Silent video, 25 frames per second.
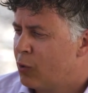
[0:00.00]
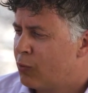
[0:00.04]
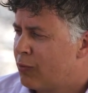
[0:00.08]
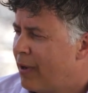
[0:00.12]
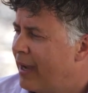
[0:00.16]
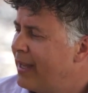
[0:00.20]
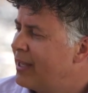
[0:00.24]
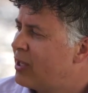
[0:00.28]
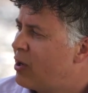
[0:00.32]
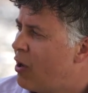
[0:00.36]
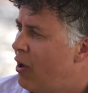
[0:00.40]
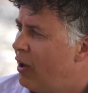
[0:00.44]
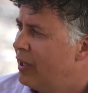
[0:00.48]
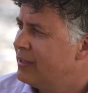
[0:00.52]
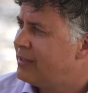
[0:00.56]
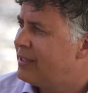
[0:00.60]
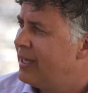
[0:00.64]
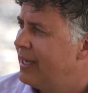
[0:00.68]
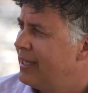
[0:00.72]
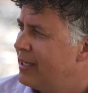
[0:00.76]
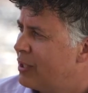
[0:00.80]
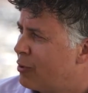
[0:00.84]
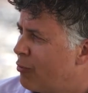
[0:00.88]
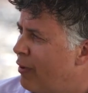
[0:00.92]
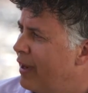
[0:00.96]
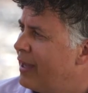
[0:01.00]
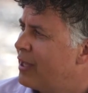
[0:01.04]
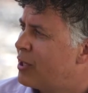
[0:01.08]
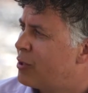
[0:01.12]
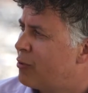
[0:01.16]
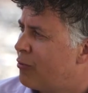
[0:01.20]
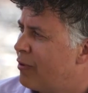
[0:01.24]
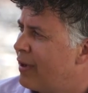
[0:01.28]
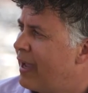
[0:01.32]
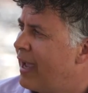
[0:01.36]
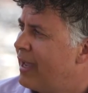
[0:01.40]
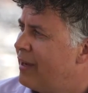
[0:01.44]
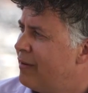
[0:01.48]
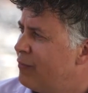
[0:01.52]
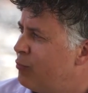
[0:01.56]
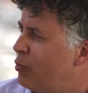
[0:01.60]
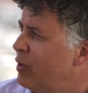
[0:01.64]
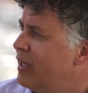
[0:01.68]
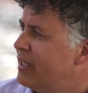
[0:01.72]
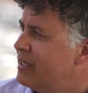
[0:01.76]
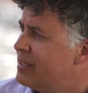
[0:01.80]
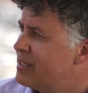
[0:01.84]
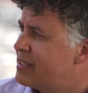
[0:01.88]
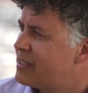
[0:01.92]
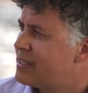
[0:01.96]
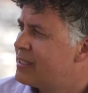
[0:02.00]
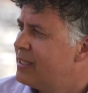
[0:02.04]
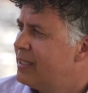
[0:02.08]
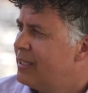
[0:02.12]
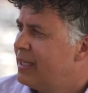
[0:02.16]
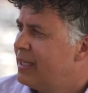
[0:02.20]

great content, great creative wins.